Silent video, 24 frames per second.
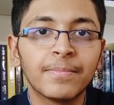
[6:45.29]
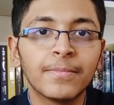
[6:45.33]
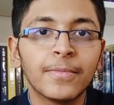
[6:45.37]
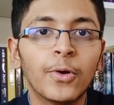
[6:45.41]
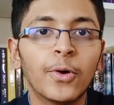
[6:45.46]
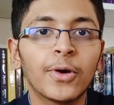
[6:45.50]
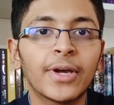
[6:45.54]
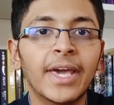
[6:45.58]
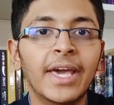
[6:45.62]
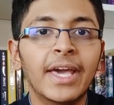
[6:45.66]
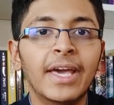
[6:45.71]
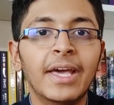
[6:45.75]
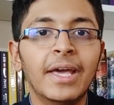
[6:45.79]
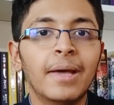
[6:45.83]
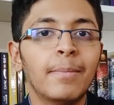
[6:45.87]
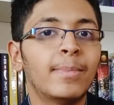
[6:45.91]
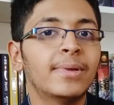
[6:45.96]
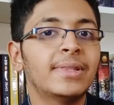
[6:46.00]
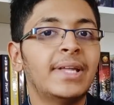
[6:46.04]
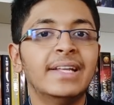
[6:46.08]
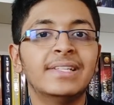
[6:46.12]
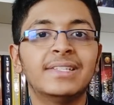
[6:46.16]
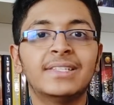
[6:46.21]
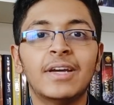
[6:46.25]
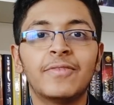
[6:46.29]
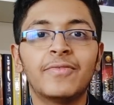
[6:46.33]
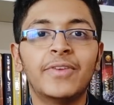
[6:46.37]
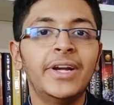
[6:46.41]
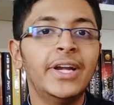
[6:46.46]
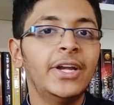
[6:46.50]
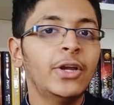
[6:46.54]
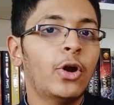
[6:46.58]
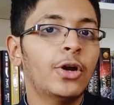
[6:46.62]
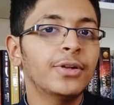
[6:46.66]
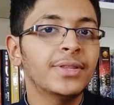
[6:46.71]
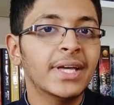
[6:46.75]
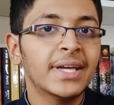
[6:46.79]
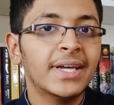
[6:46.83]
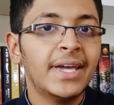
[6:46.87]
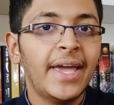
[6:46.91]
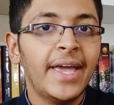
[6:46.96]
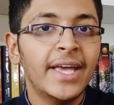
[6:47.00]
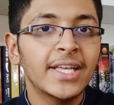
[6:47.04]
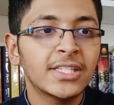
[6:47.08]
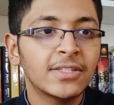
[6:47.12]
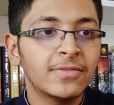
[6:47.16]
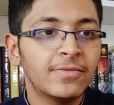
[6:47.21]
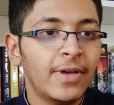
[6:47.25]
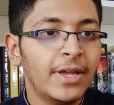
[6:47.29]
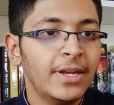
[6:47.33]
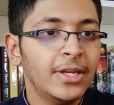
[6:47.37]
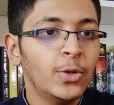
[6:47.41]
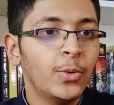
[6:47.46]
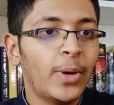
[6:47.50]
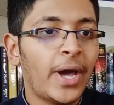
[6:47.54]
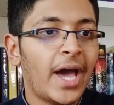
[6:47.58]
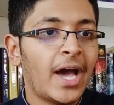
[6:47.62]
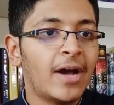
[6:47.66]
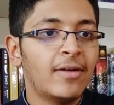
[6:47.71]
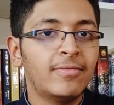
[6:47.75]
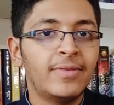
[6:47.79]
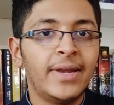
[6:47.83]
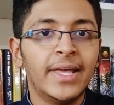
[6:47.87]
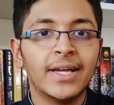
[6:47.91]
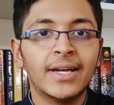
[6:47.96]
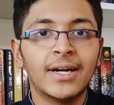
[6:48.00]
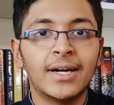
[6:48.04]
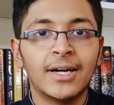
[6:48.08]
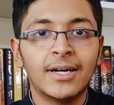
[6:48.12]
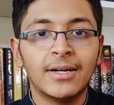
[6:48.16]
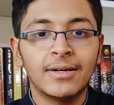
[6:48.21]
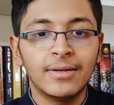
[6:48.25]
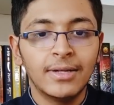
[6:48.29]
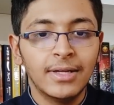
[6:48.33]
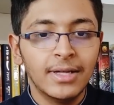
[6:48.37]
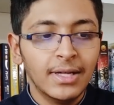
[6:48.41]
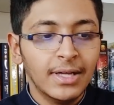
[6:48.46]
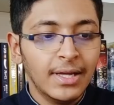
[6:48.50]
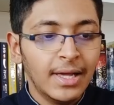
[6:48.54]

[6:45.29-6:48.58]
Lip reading: Okay, but that is definitely not the case when you have like a